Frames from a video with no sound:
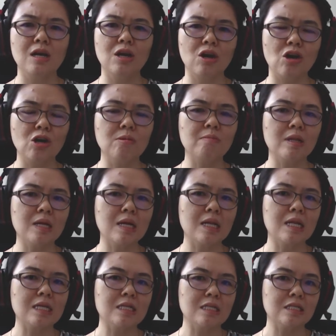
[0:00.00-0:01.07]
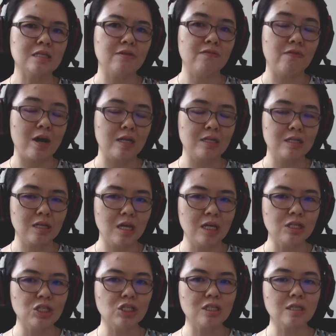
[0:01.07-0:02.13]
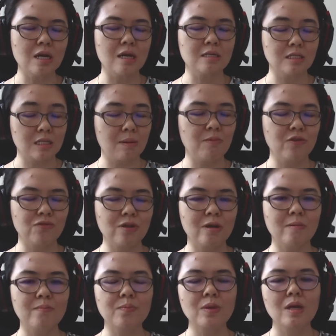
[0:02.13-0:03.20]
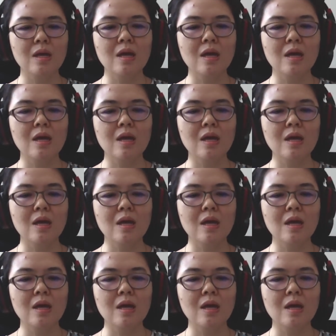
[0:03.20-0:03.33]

economically disadvantaged at some of them,